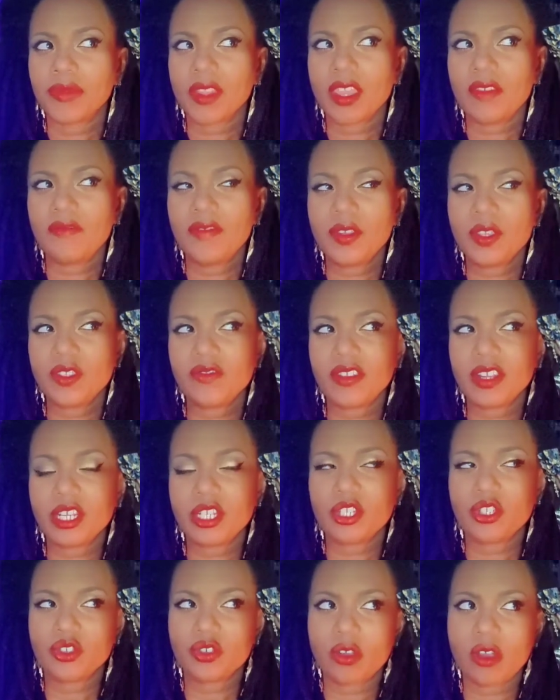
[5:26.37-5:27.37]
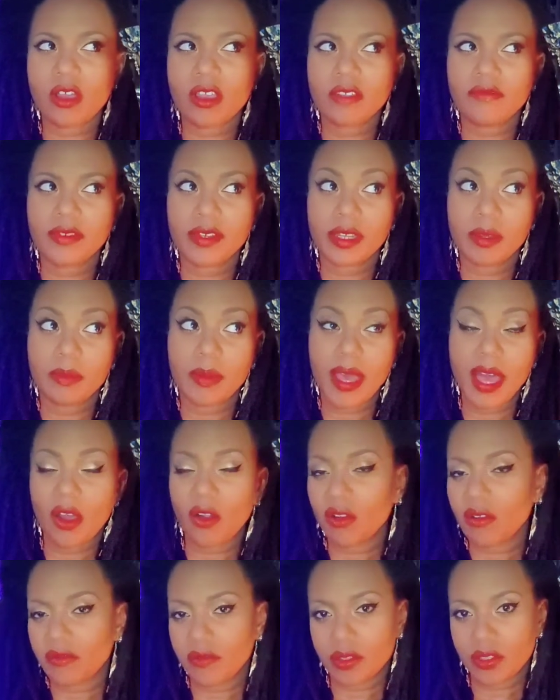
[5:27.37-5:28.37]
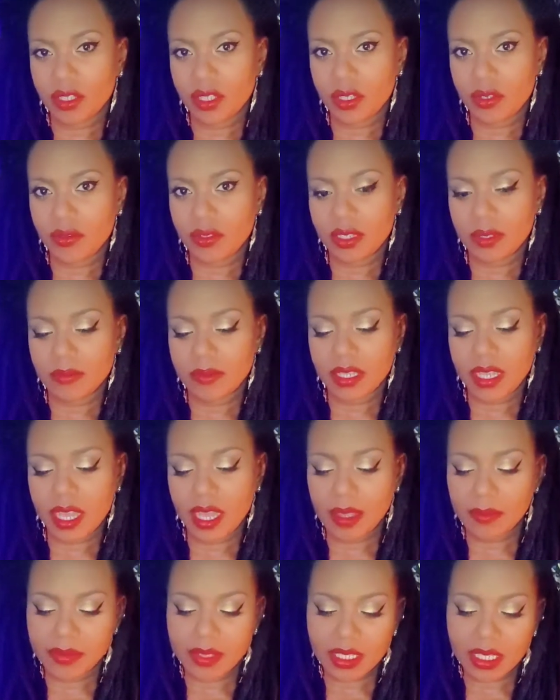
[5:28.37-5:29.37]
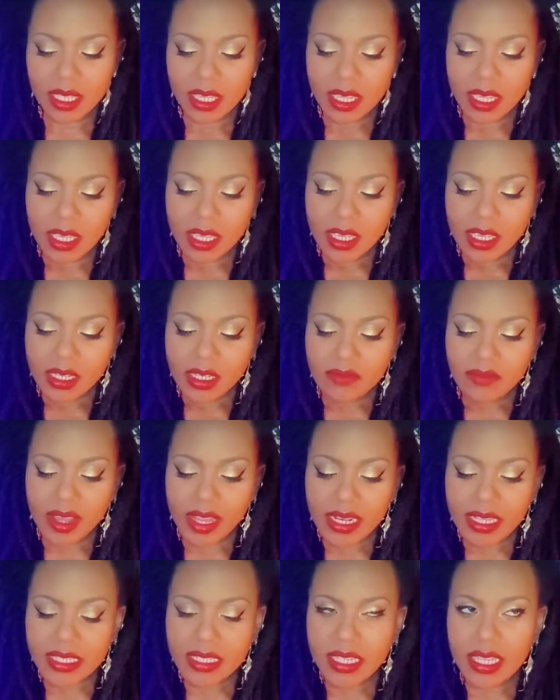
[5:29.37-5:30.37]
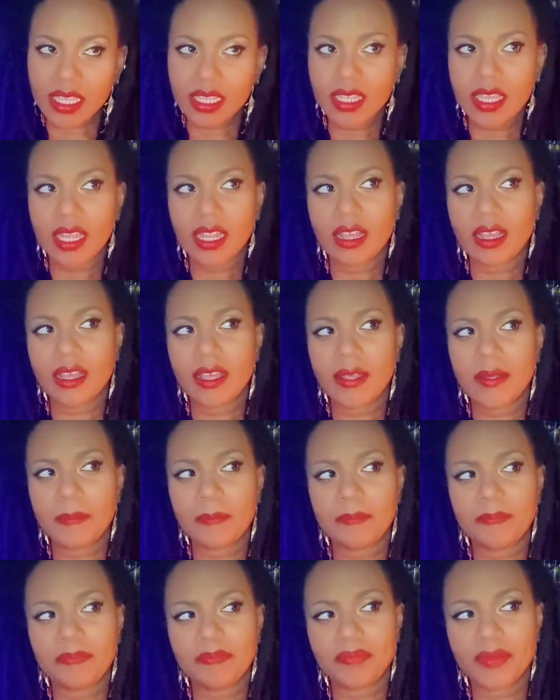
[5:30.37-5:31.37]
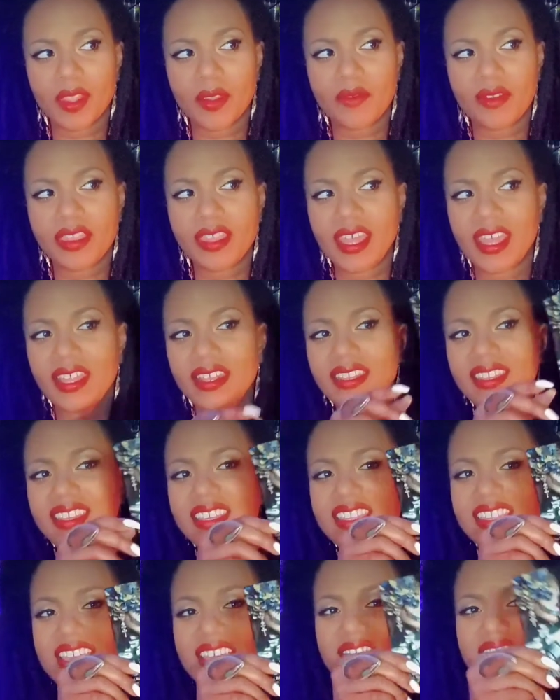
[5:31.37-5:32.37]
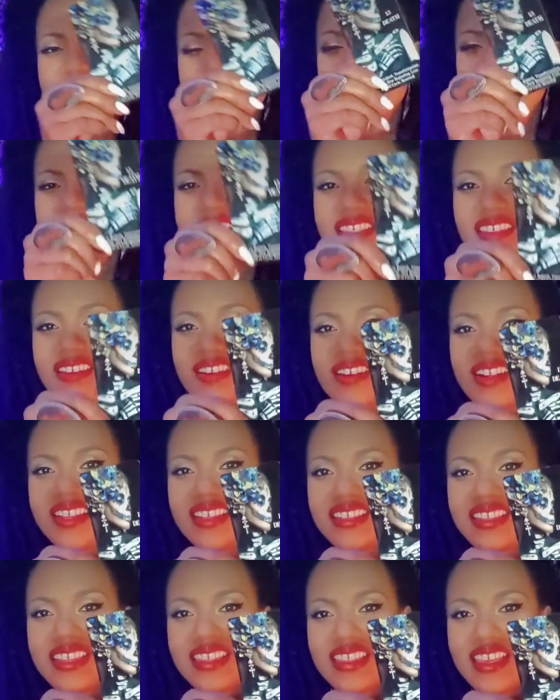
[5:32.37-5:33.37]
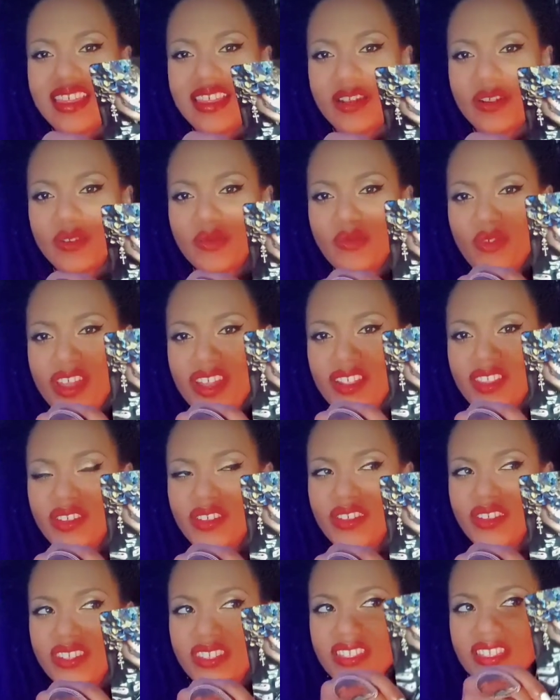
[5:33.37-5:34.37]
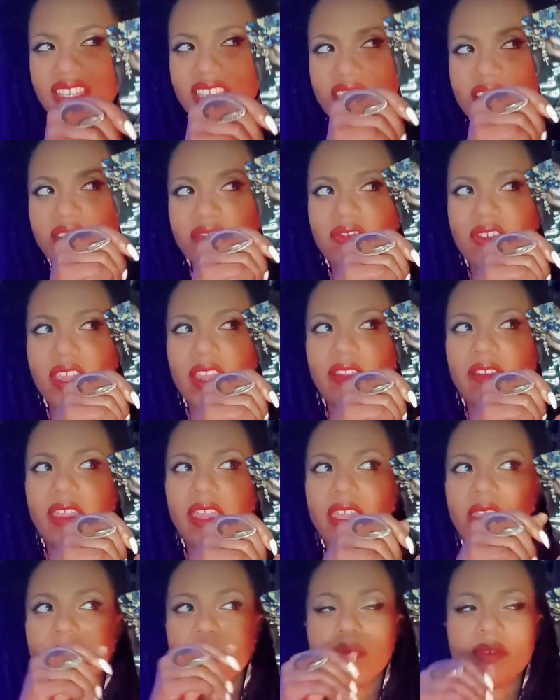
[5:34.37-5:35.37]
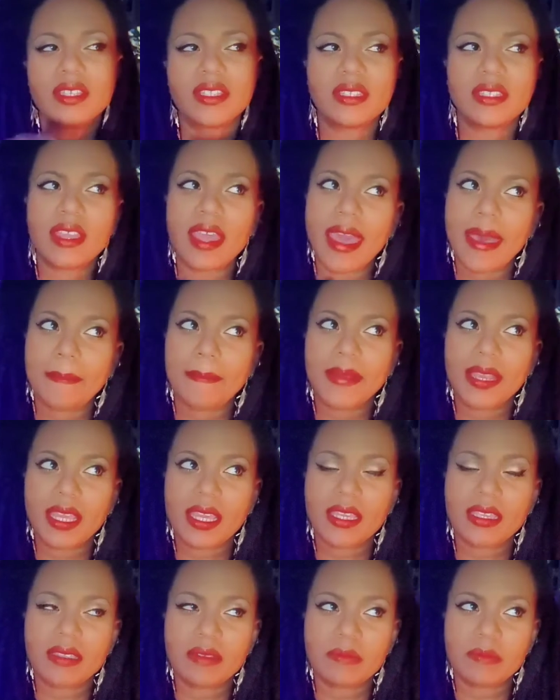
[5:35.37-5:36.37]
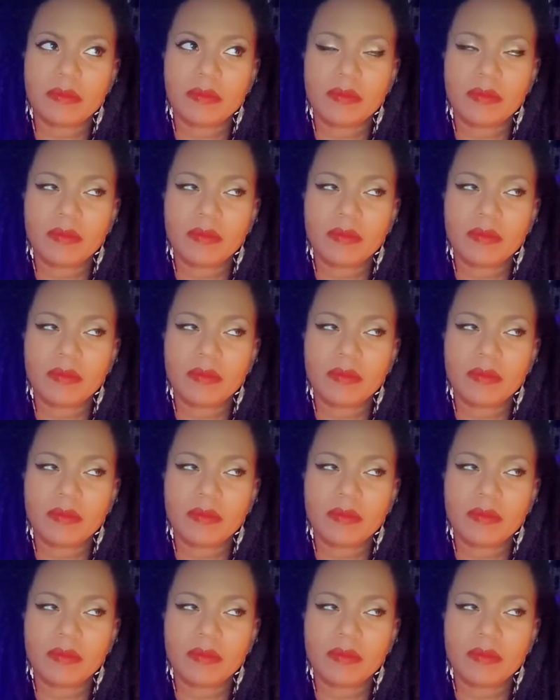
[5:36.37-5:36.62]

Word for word: it feels very strong and very powerful to you sometimes. Divine is saying that um, with that, look at that with the death card. It's like Dia de los Muertos. It's very, what's happening is